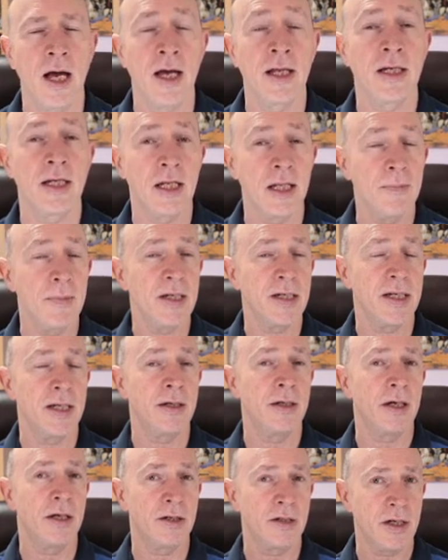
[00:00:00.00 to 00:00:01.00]

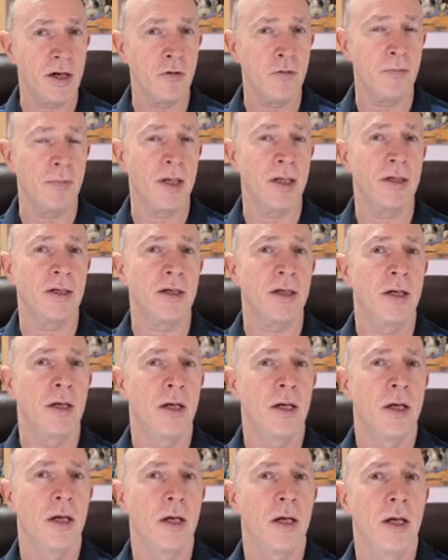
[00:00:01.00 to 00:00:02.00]
unlimited atonement.
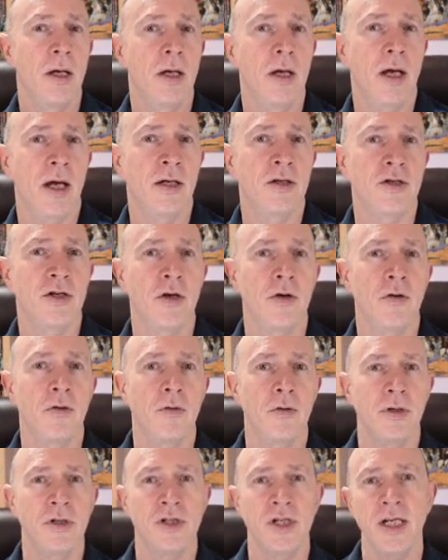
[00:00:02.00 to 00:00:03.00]
And
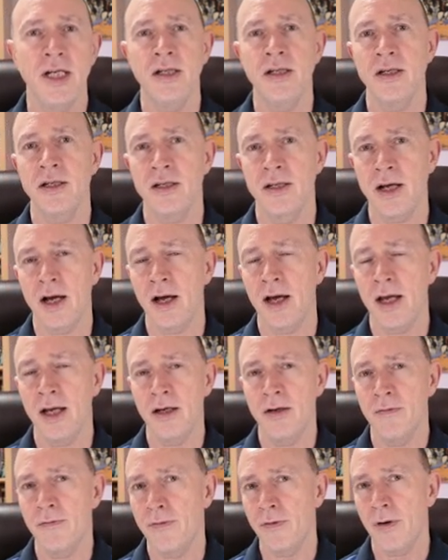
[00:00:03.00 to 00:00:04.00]
so Jesus
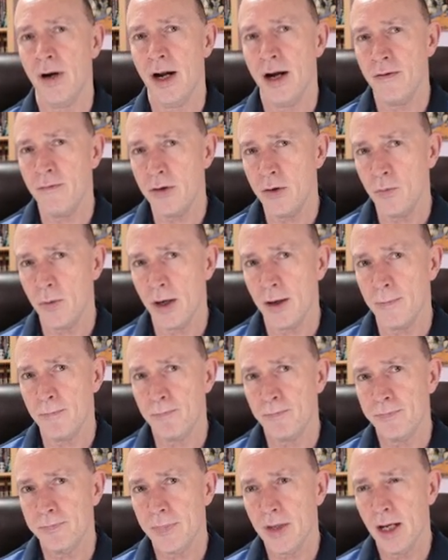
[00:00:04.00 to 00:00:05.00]
died for
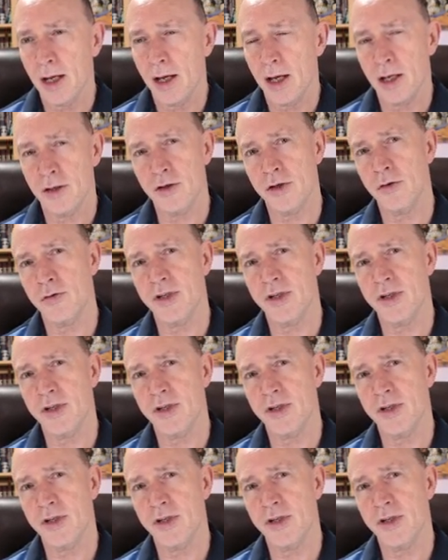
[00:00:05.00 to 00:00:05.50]
everyone. And so